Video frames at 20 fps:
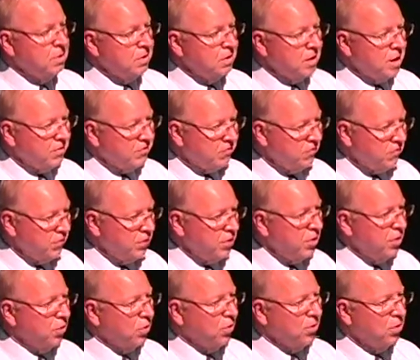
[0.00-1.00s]
not
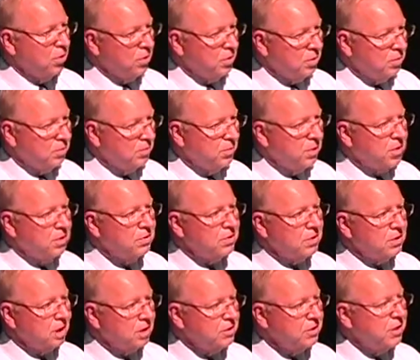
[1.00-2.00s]
fear, but
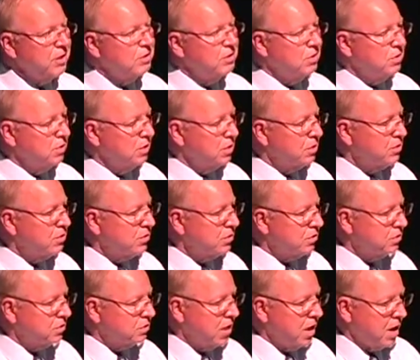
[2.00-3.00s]
uneasiness
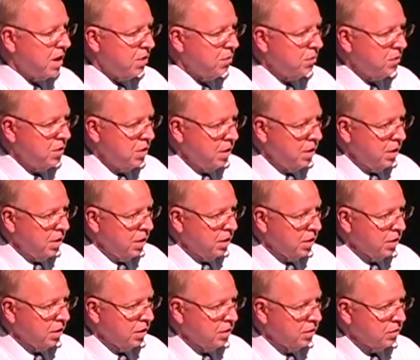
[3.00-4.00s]
as to
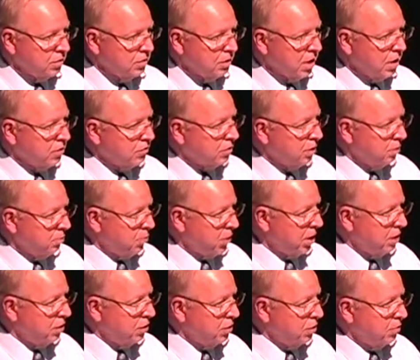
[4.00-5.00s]
how
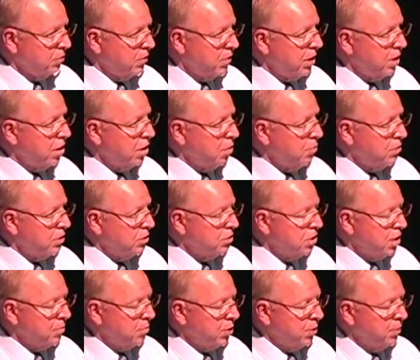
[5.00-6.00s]
competitive they are
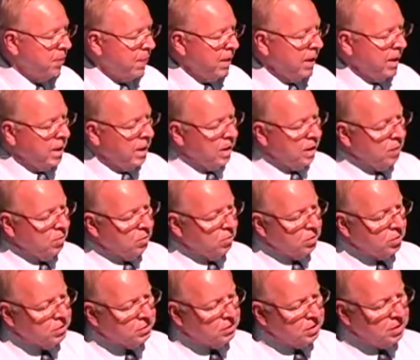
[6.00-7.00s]
becoming. And
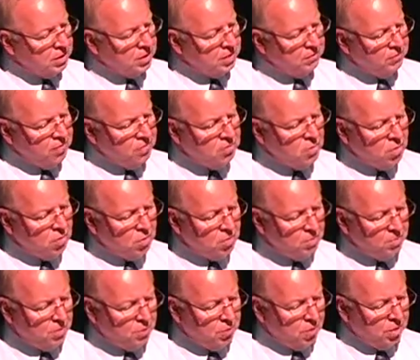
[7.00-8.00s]
what's even more
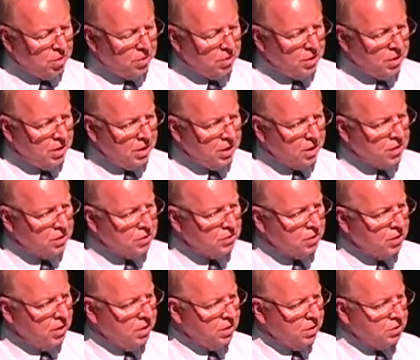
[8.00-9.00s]
important
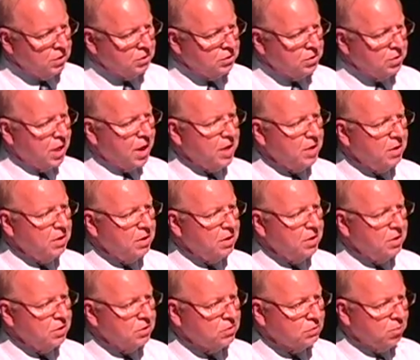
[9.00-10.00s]
is China
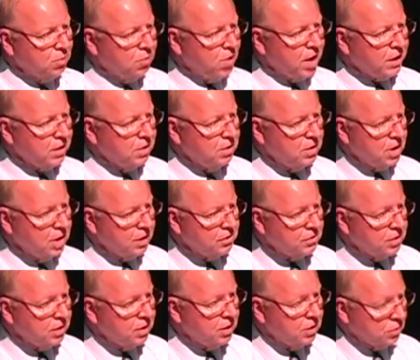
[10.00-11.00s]
is
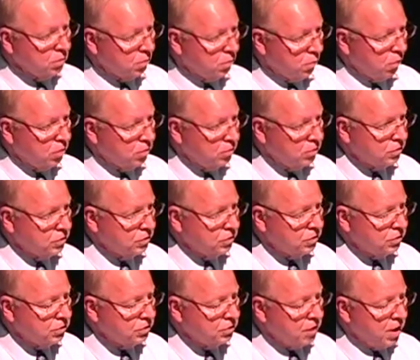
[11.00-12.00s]
recognizing, and the workers
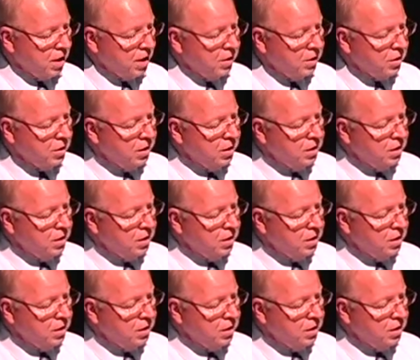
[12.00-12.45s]
in China,